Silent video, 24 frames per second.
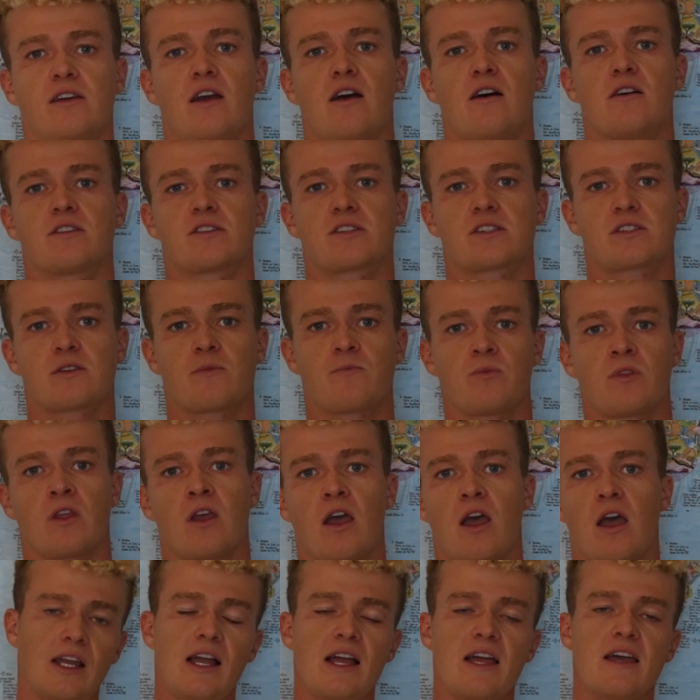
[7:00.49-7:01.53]
else.
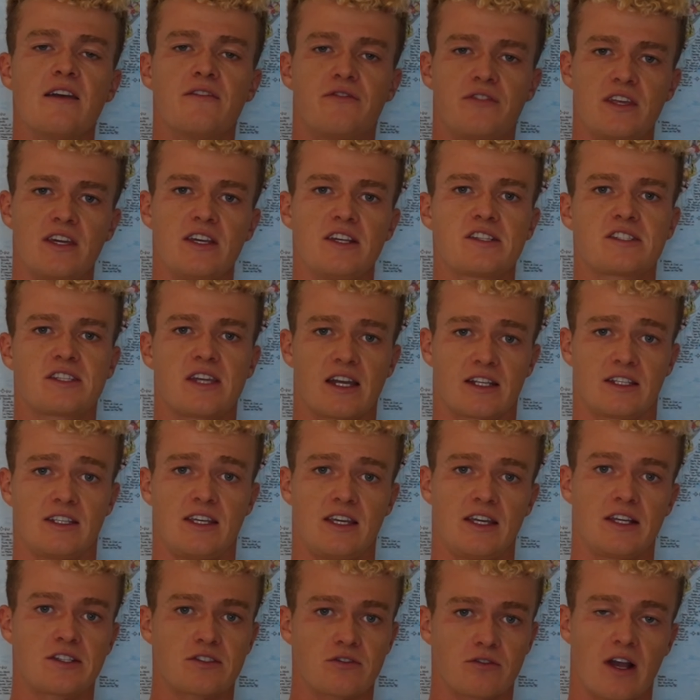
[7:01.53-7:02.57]
If these
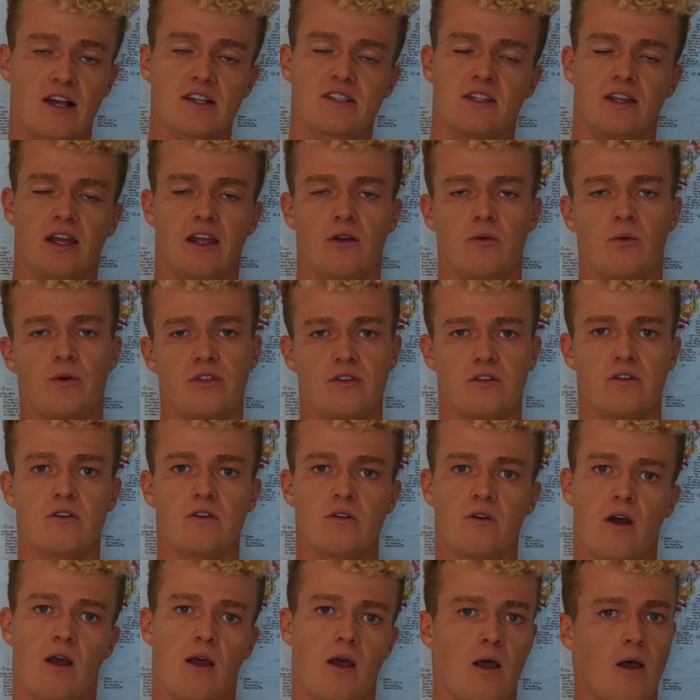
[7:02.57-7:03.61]
techniques resonated with
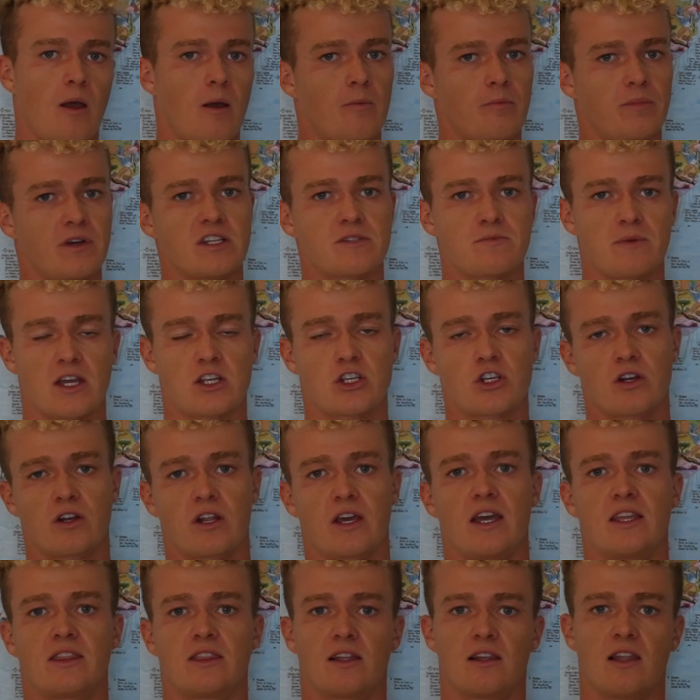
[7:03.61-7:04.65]
you, please make sure to
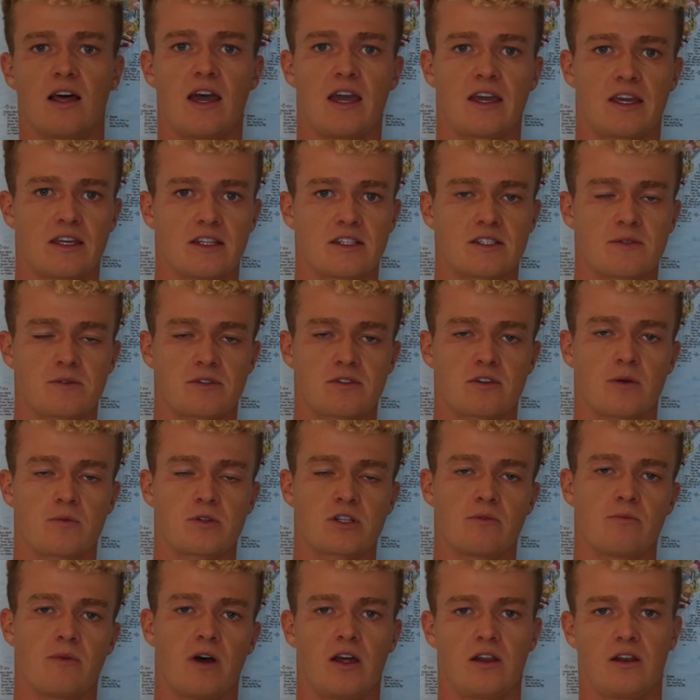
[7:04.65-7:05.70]
hit the like and
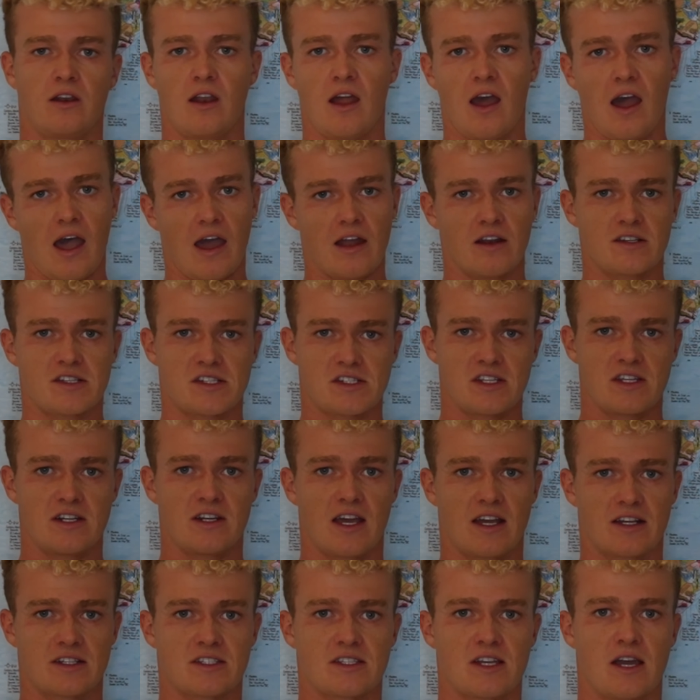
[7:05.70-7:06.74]
subscription button, and I'll see you
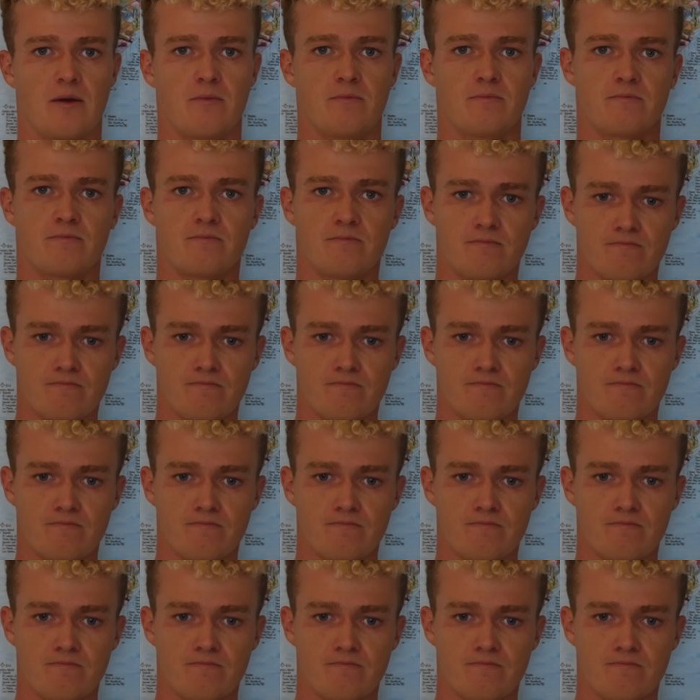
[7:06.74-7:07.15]
next time.